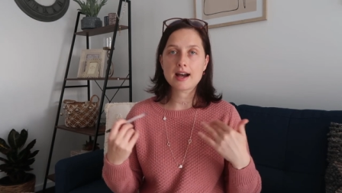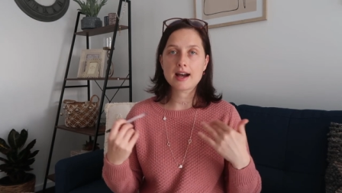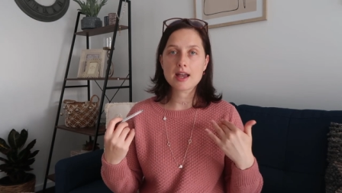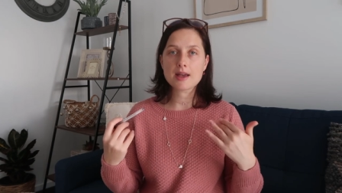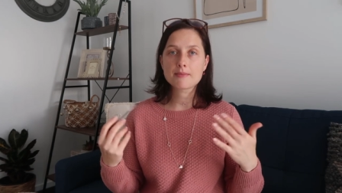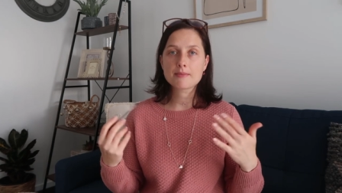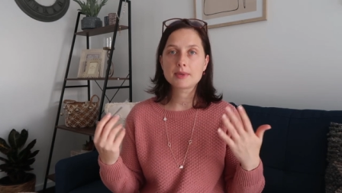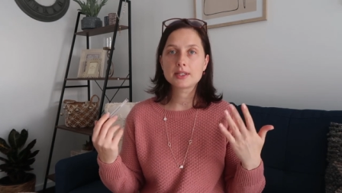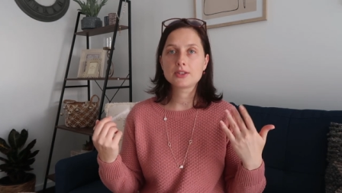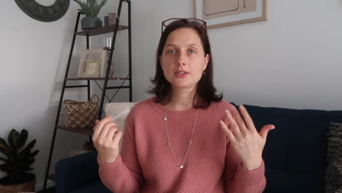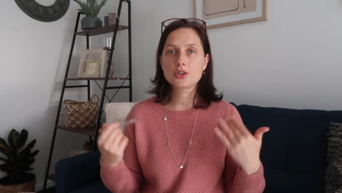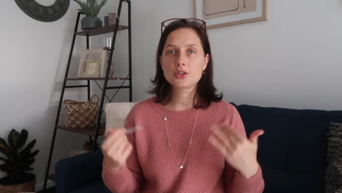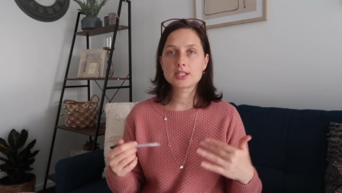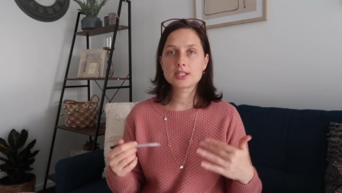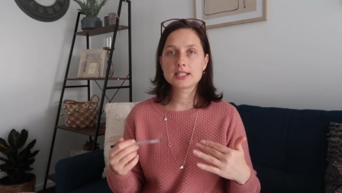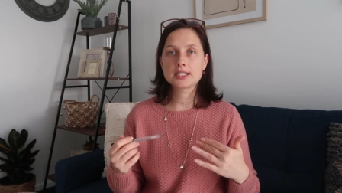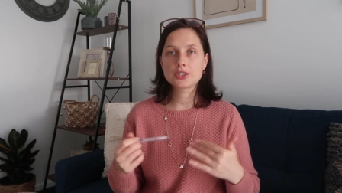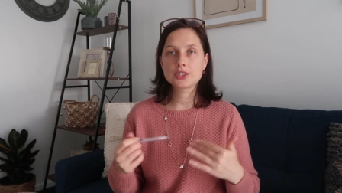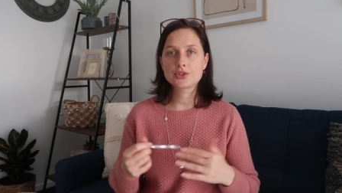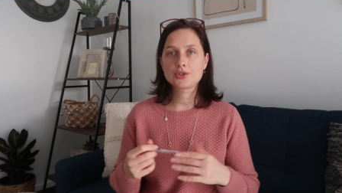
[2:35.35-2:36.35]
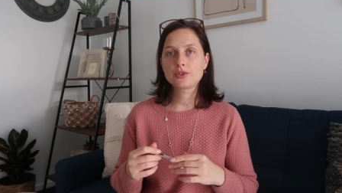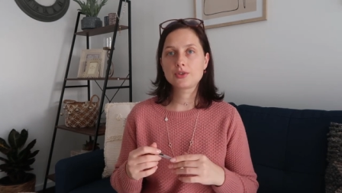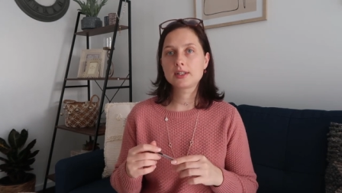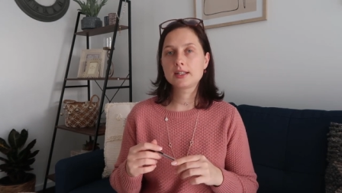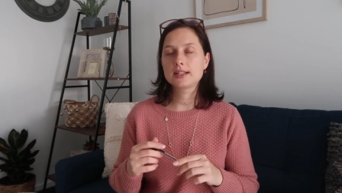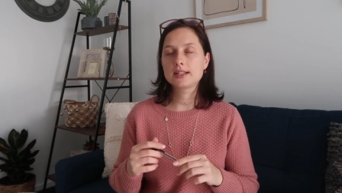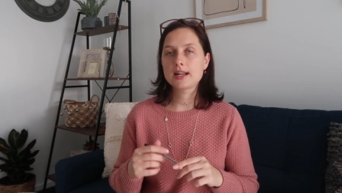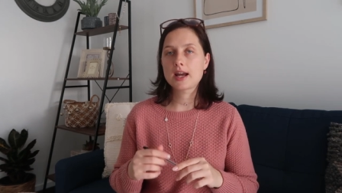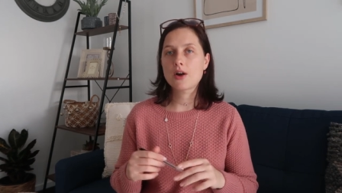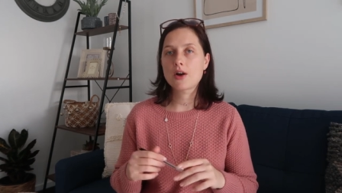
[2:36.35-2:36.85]
I am a nursing
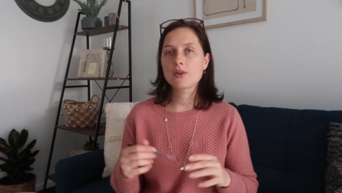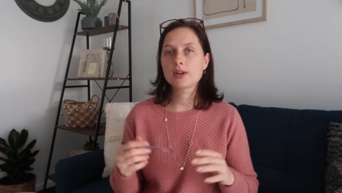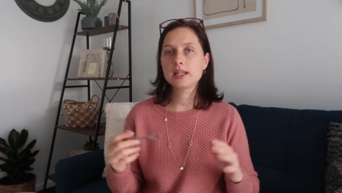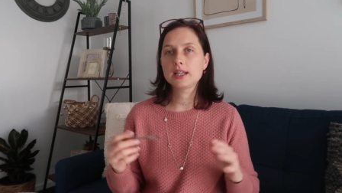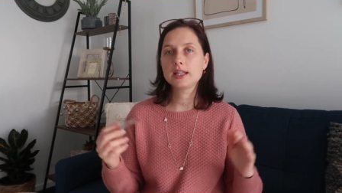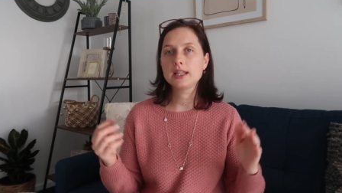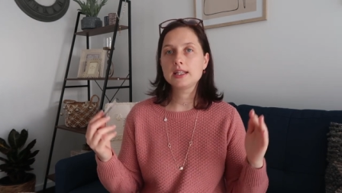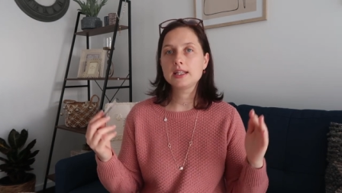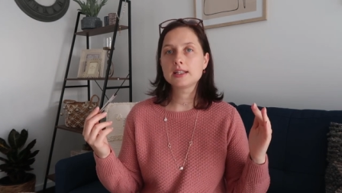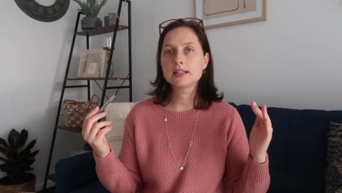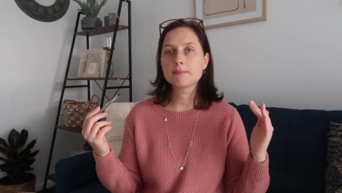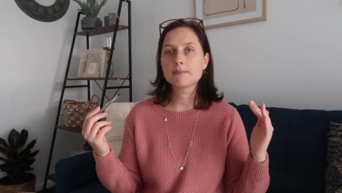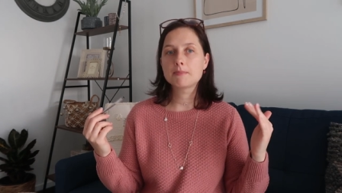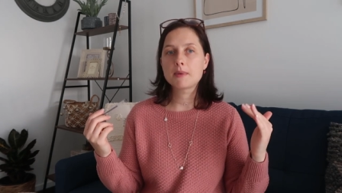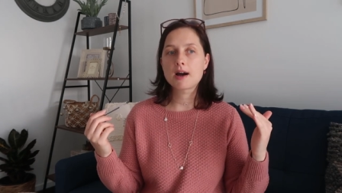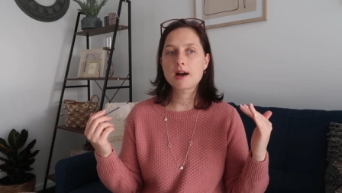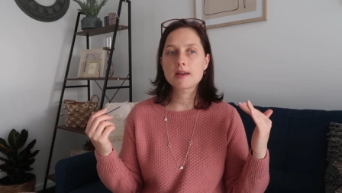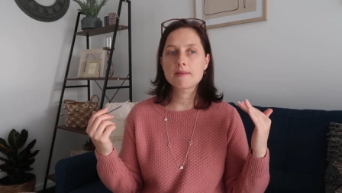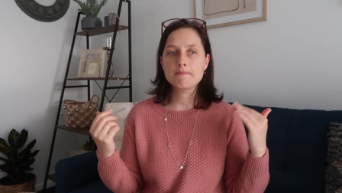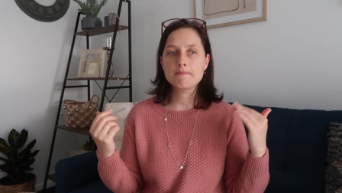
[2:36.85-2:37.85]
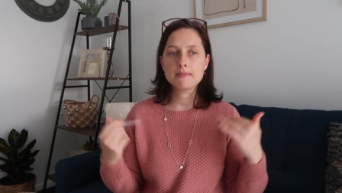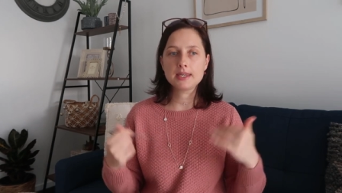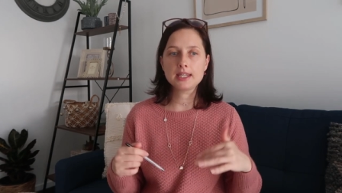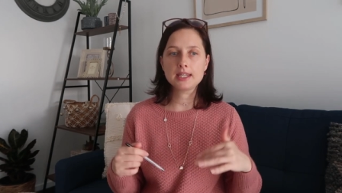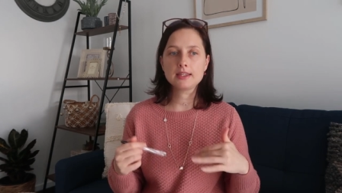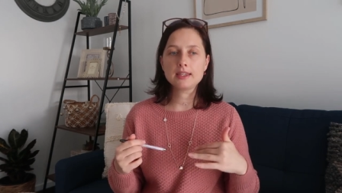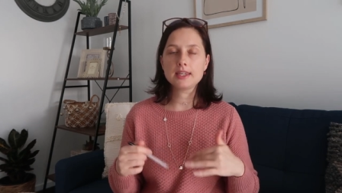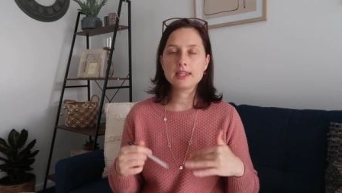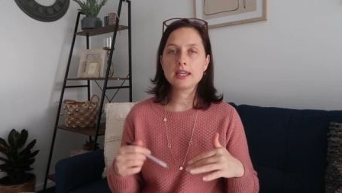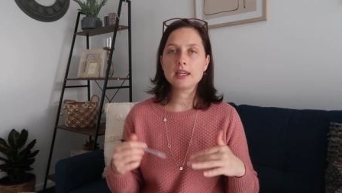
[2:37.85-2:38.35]
student now in my
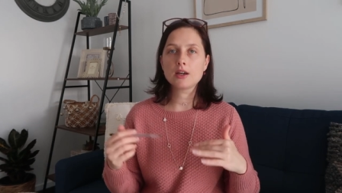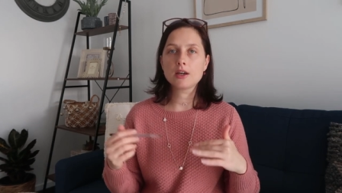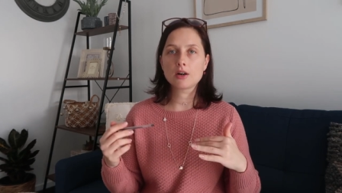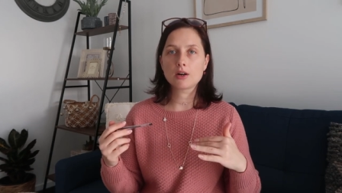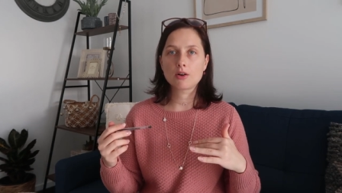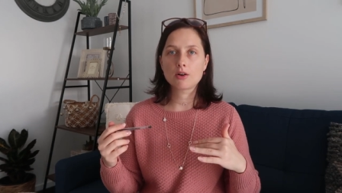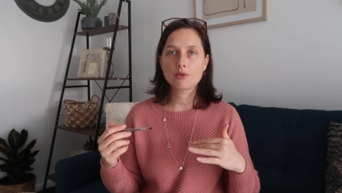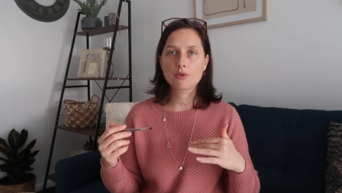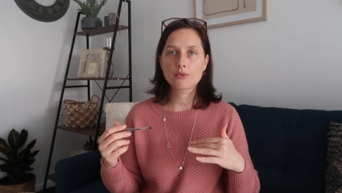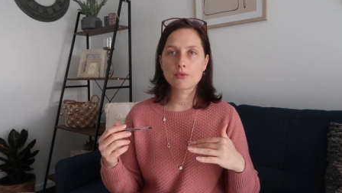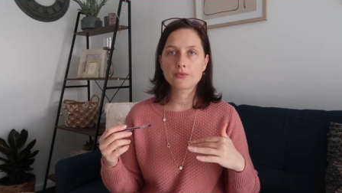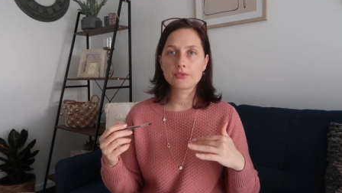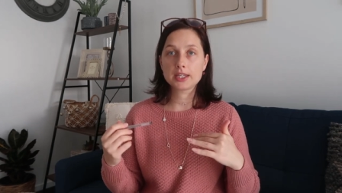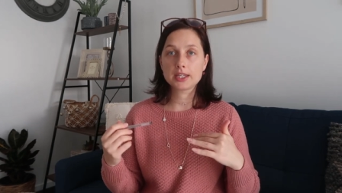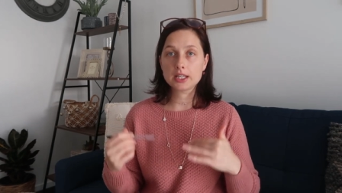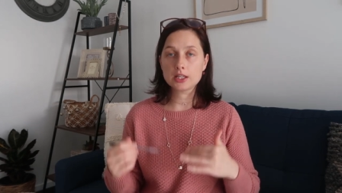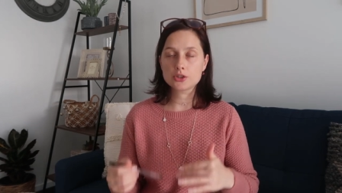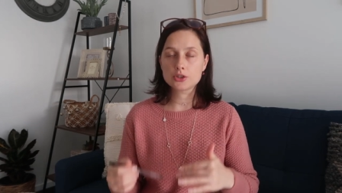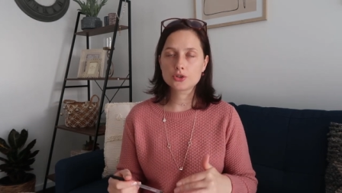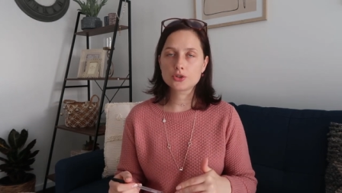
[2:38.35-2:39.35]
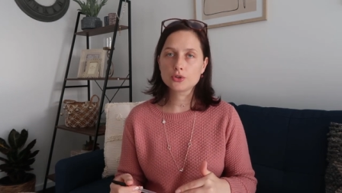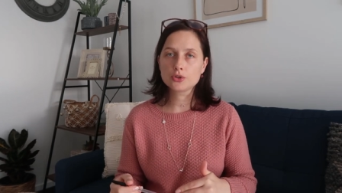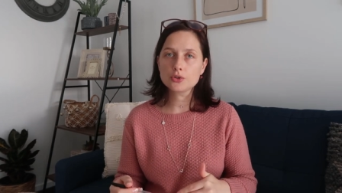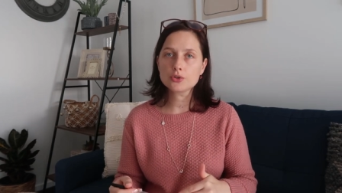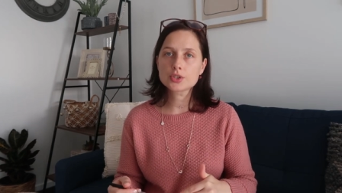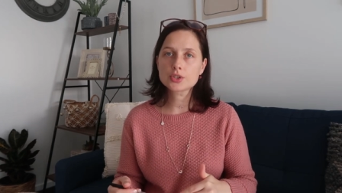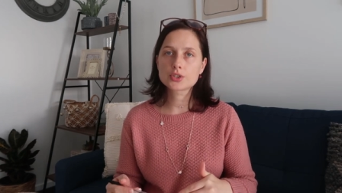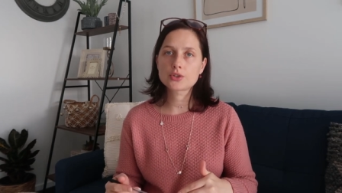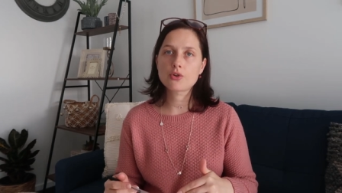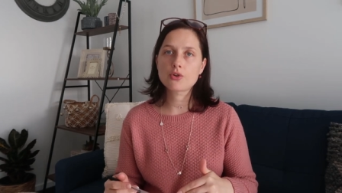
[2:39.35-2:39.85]
mid-year of year
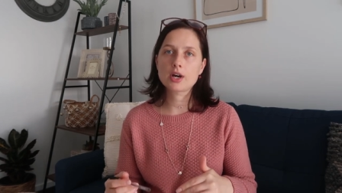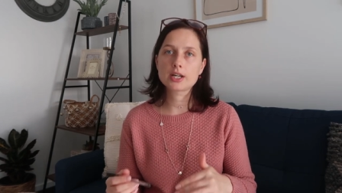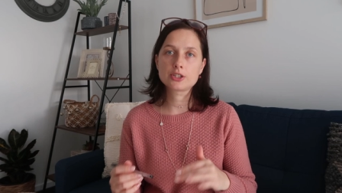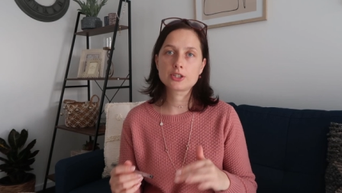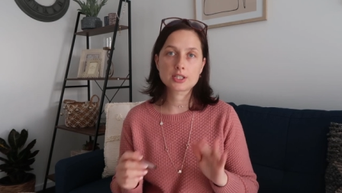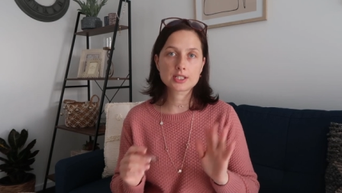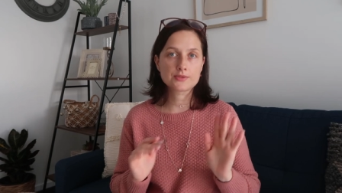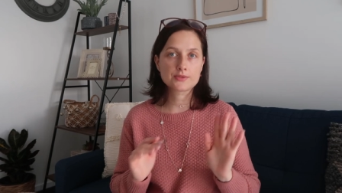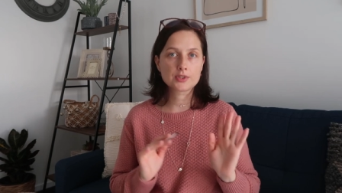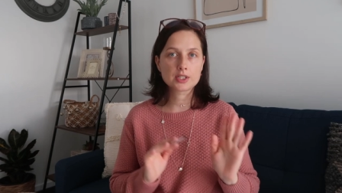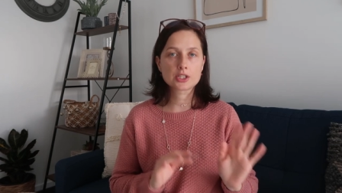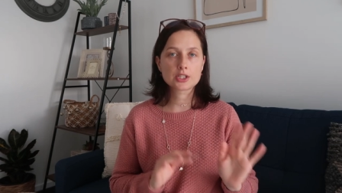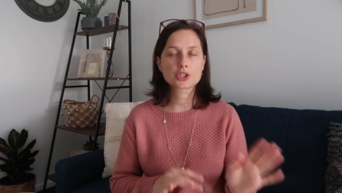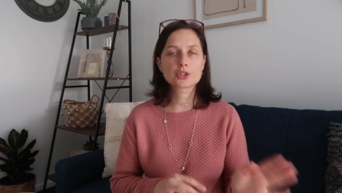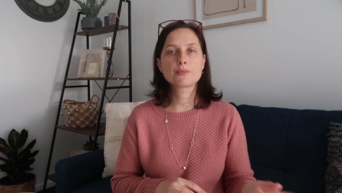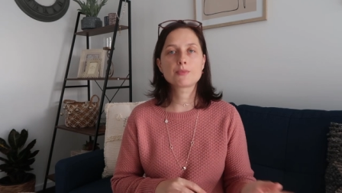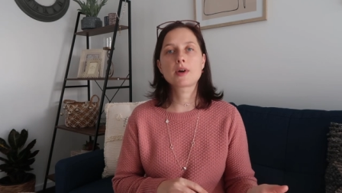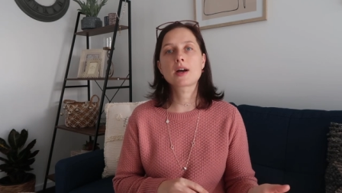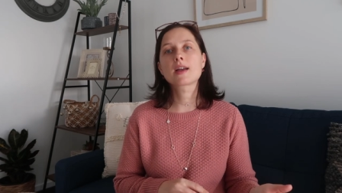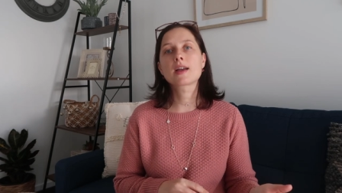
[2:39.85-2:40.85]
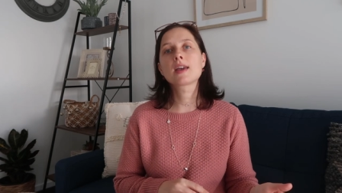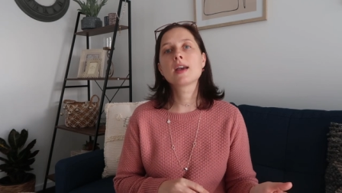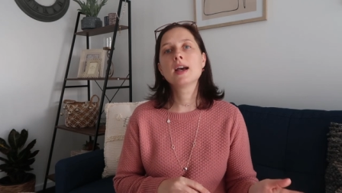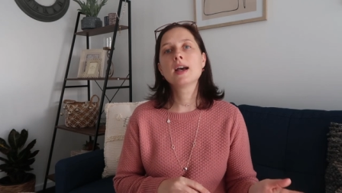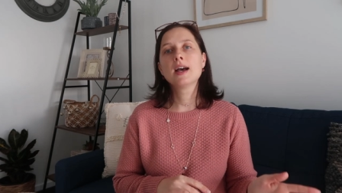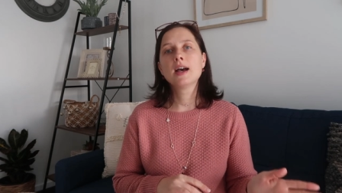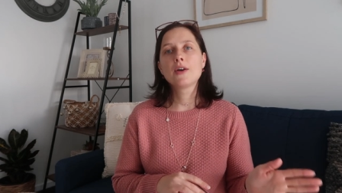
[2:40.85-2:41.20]
two, so I just finished my